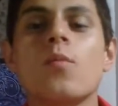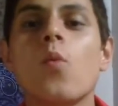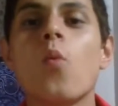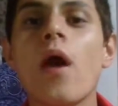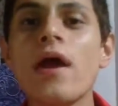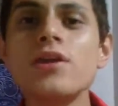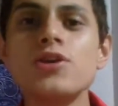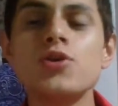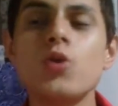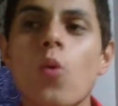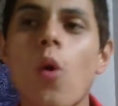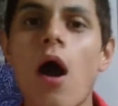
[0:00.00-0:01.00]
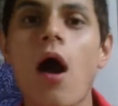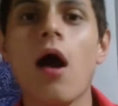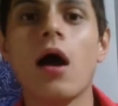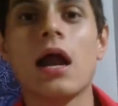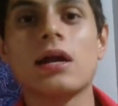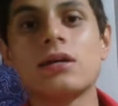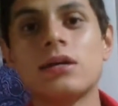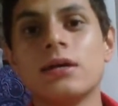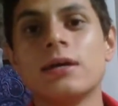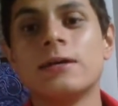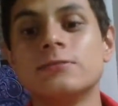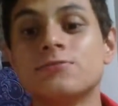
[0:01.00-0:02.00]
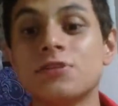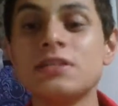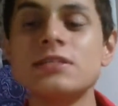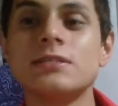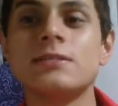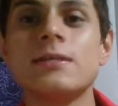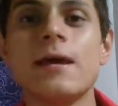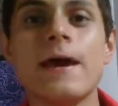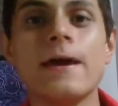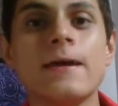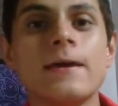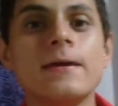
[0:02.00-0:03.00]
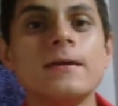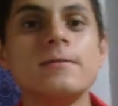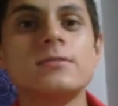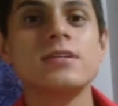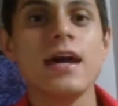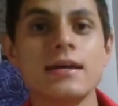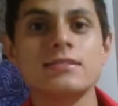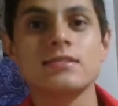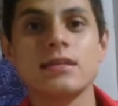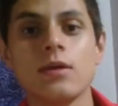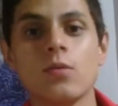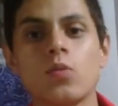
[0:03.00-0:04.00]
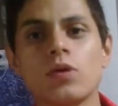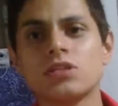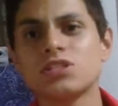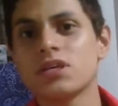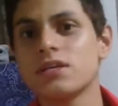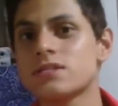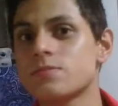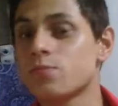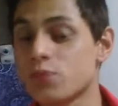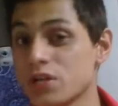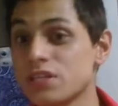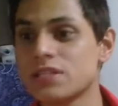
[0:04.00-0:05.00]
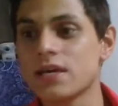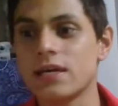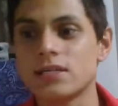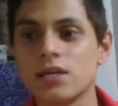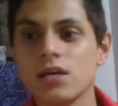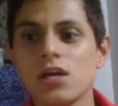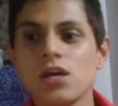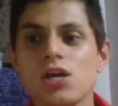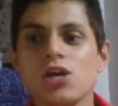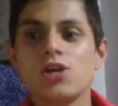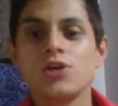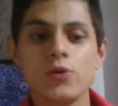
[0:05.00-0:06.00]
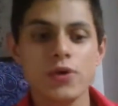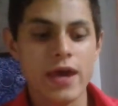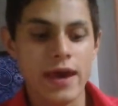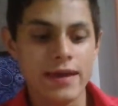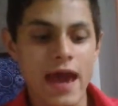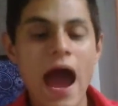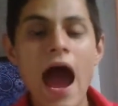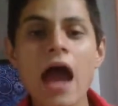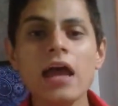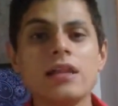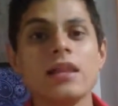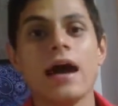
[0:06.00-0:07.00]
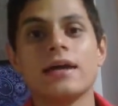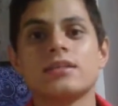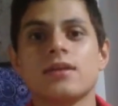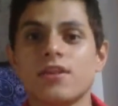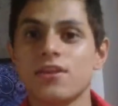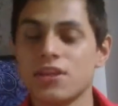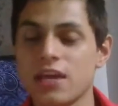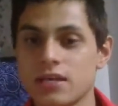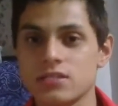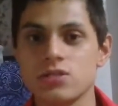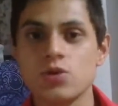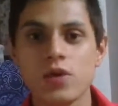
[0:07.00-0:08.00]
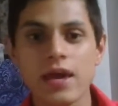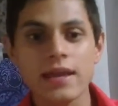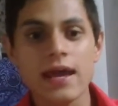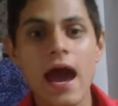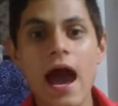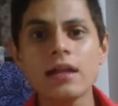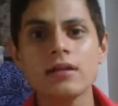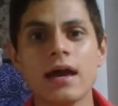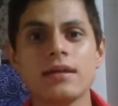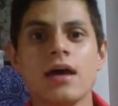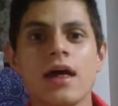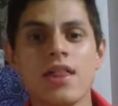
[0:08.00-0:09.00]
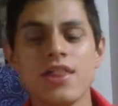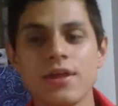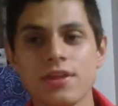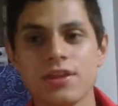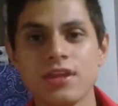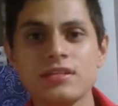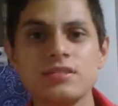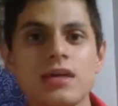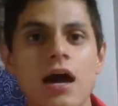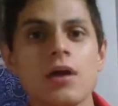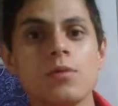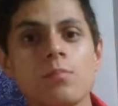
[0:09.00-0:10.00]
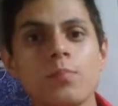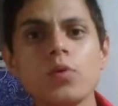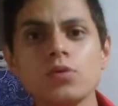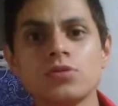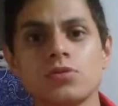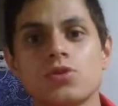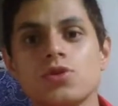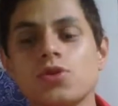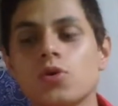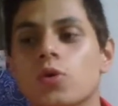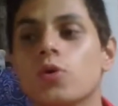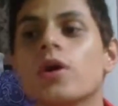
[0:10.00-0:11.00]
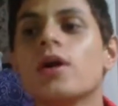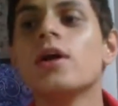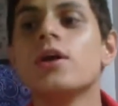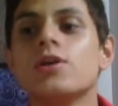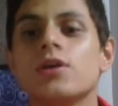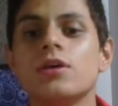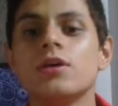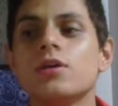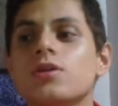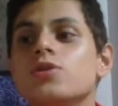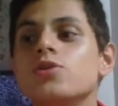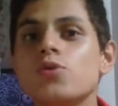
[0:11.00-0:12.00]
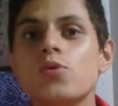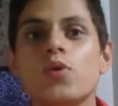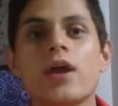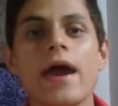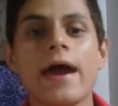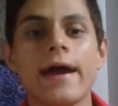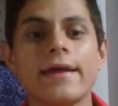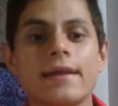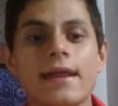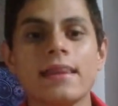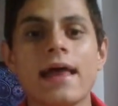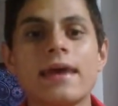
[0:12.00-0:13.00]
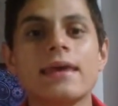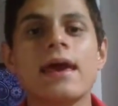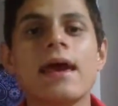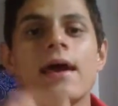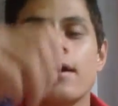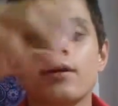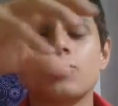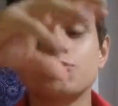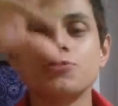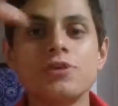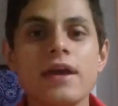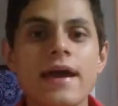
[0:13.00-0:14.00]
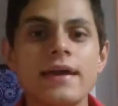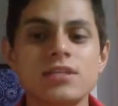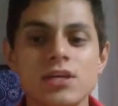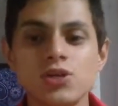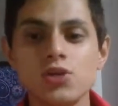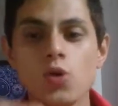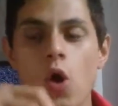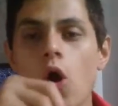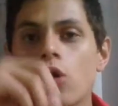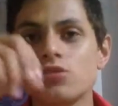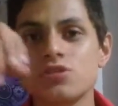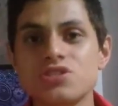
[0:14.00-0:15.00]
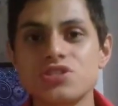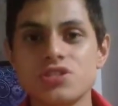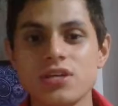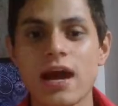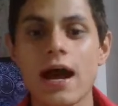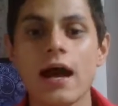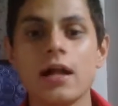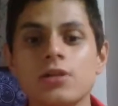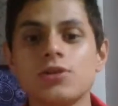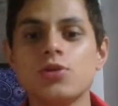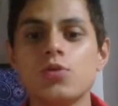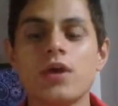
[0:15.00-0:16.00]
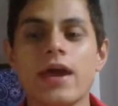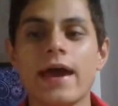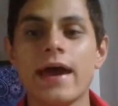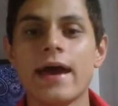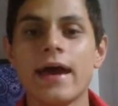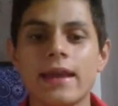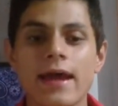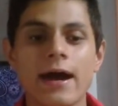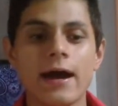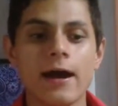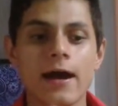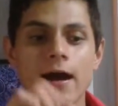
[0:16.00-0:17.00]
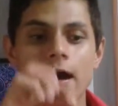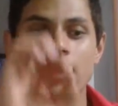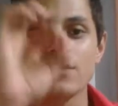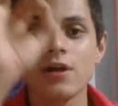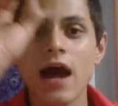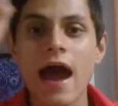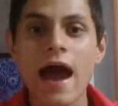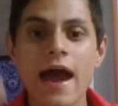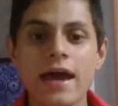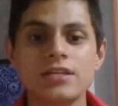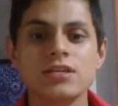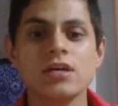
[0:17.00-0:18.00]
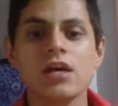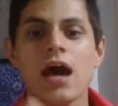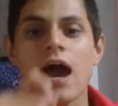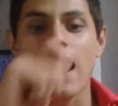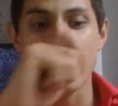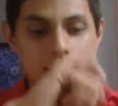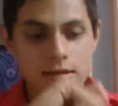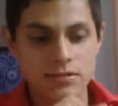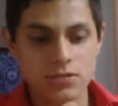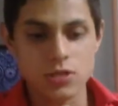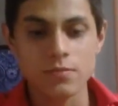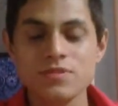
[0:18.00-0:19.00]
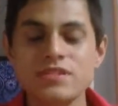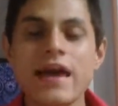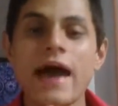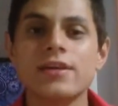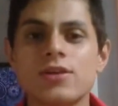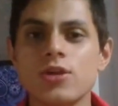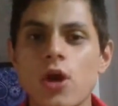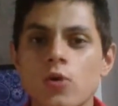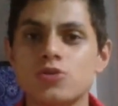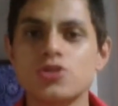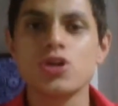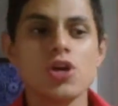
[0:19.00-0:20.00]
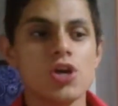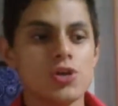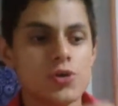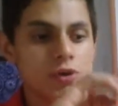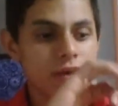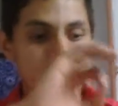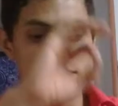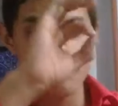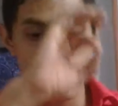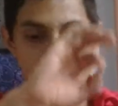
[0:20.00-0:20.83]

when you are reading a text which is printed, you can highlight the things. You can highlight the things that are important to you. You can like create your own style. You can write some side notes. You can